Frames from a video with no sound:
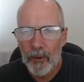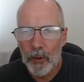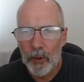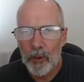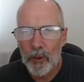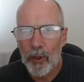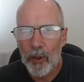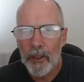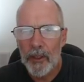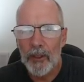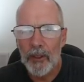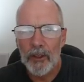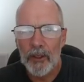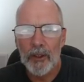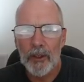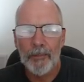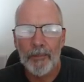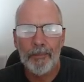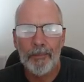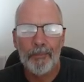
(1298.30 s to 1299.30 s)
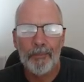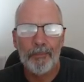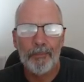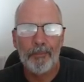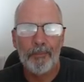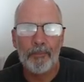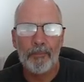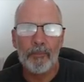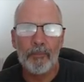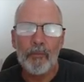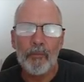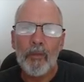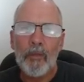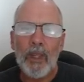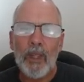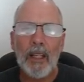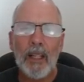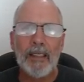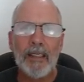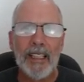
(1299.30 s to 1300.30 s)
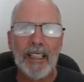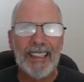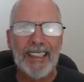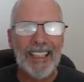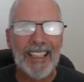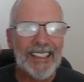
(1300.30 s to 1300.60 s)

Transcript: Two choices. There's